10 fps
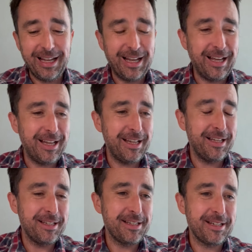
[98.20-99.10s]

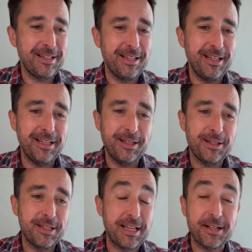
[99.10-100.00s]
And
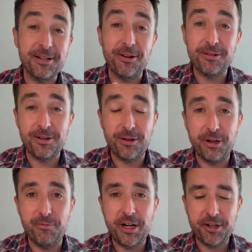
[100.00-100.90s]
Saturn also
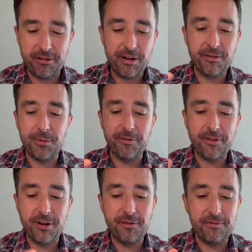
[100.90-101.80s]
going retrograde from the
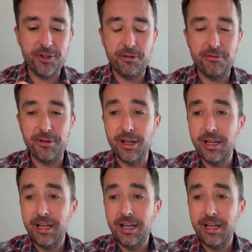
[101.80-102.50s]
4th of June